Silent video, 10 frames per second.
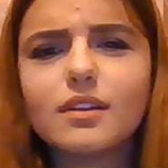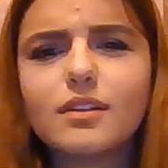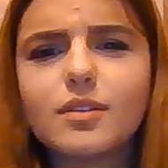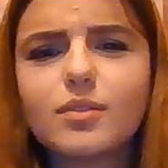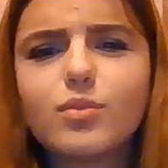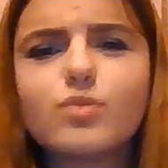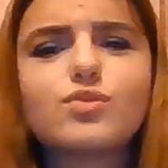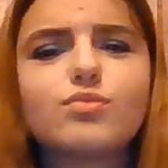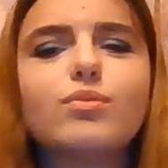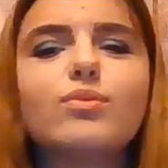The
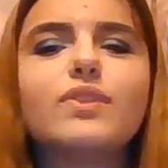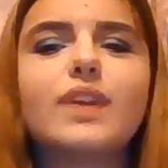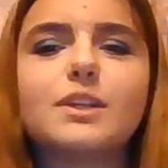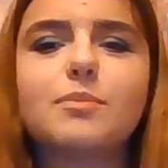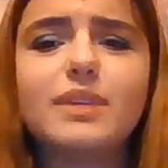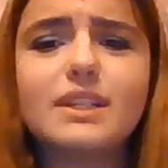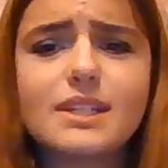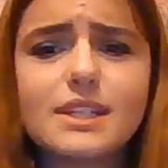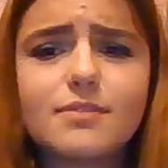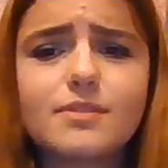court ruled that the
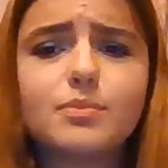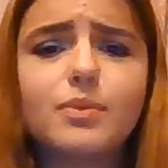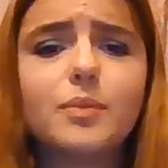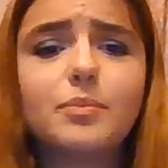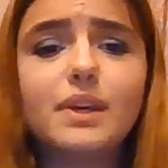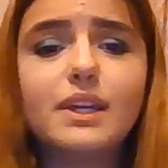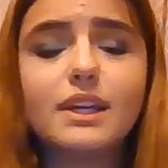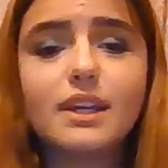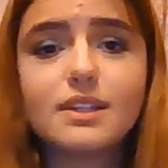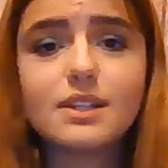plaintiffs were
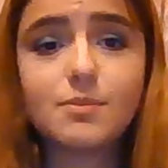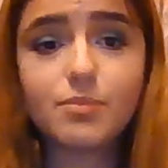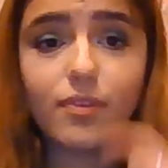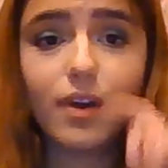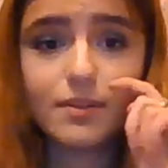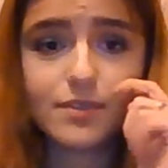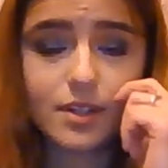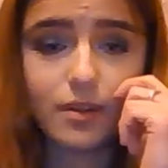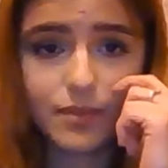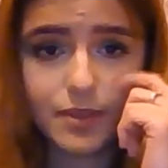being deprived
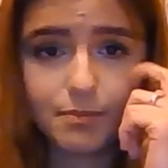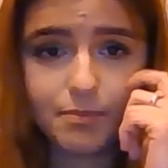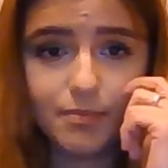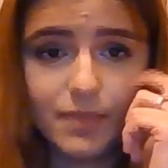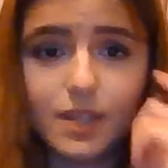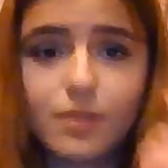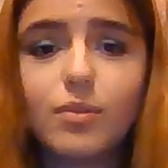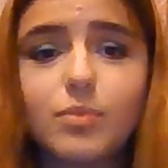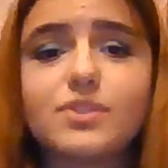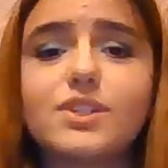of the
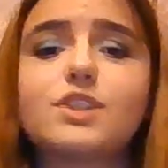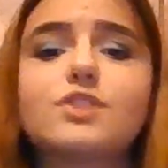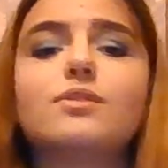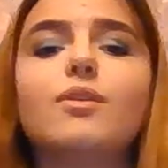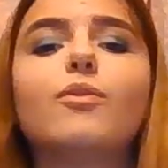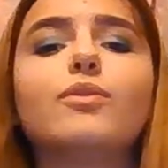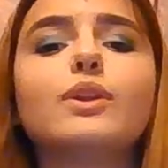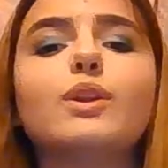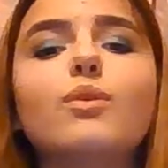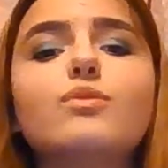equal protection of the
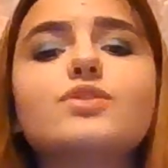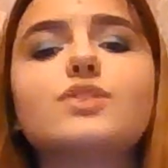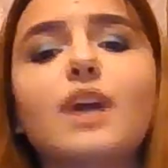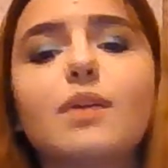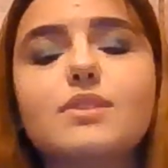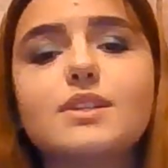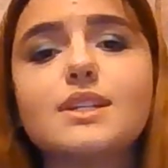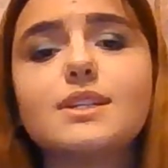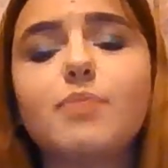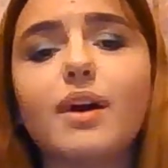laws
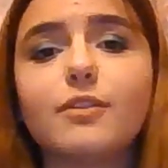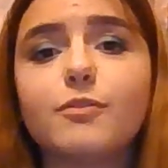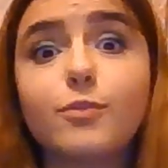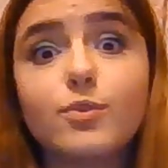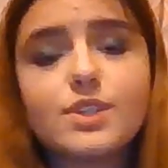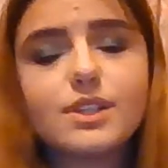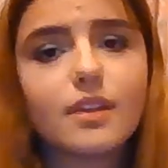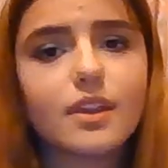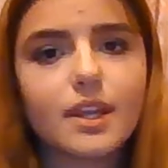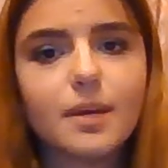guaranteed by the
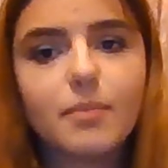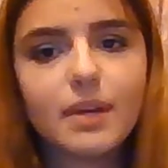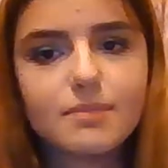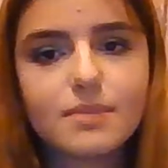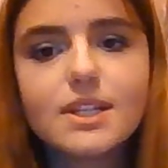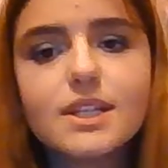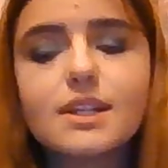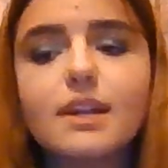14th Amendment.